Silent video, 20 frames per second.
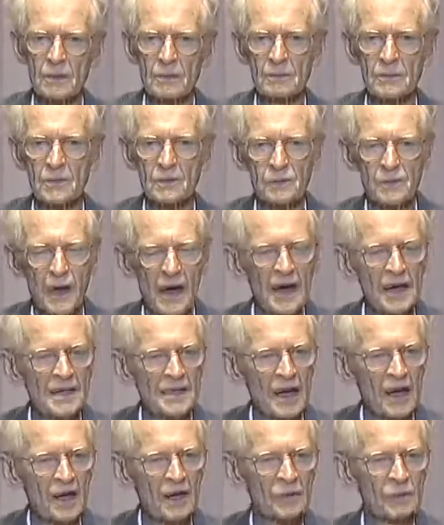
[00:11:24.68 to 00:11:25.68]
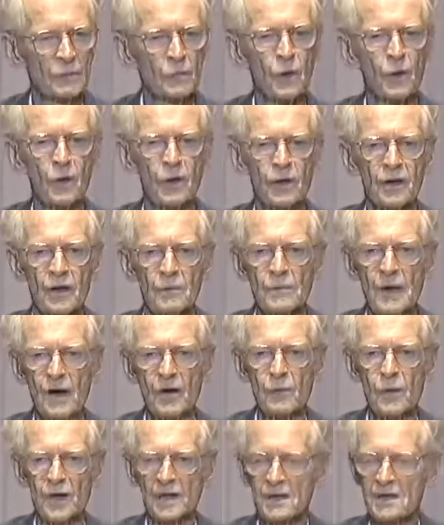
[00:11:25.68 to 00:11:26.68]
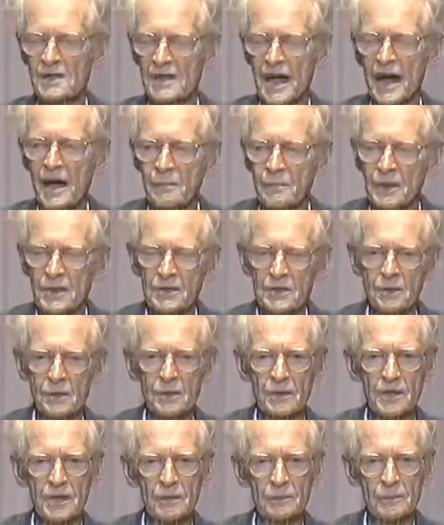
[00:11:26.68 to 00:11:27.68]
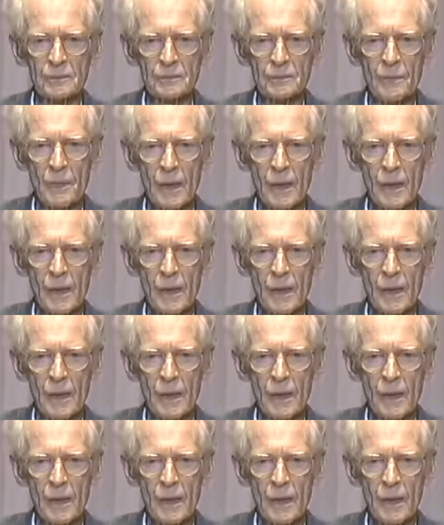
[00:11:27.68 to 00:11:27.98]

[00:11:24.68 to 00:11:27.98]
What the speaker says: to find out more about what has happened to them